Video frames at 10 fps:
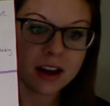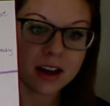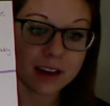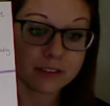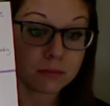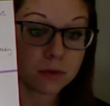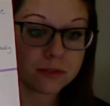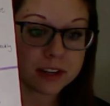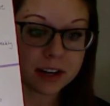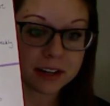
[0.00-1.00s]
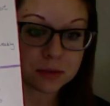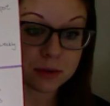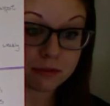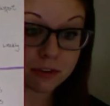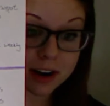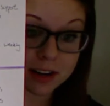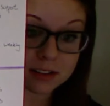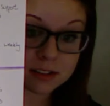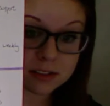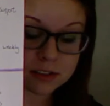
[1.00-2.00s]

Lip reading: Having movie nights with friends,